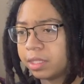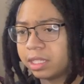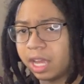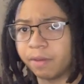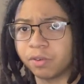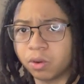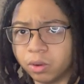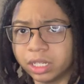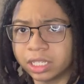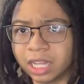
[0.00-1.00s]
yeah, for
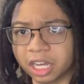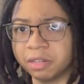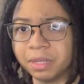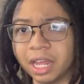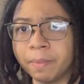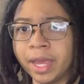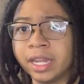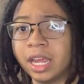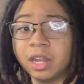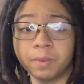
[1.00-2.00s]
gold, it's not going to be that bad.
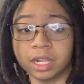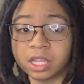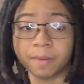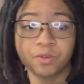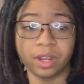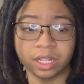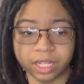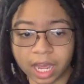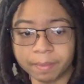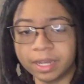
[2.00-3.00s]
Anyway, the top straight in the
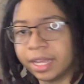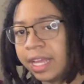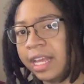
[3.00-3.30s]
diamond.